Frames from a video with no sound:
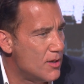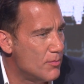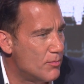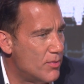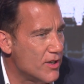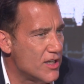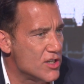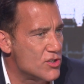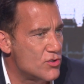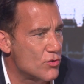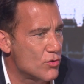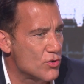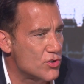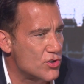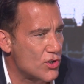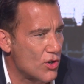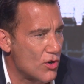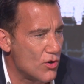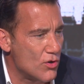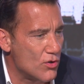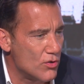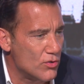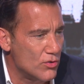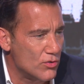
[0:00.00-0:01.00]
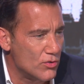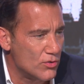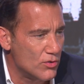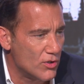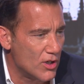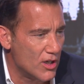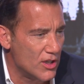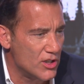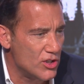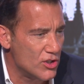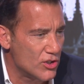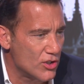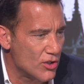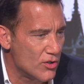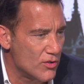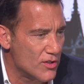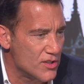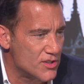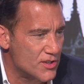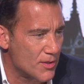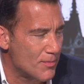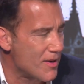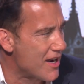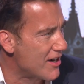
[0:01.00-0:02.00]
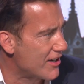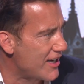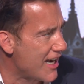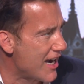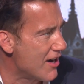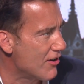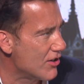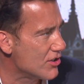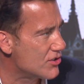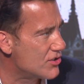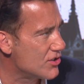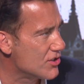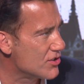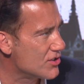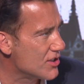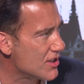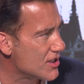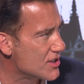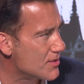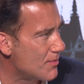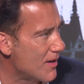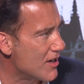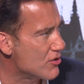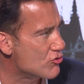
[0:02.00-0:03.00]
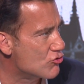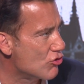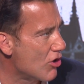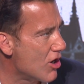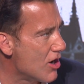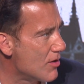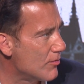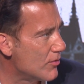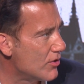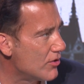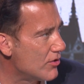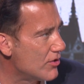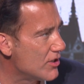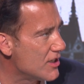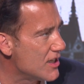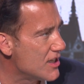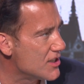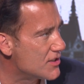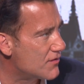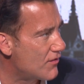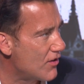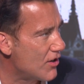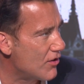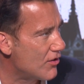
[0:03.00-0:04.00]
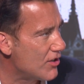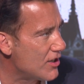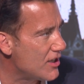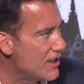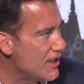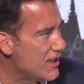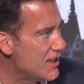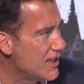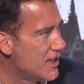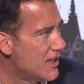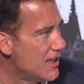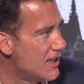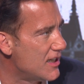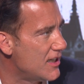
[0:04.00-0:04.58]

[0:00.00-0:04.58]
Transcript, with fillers: but it's also, you know, it's about characters and it's about drama and it's very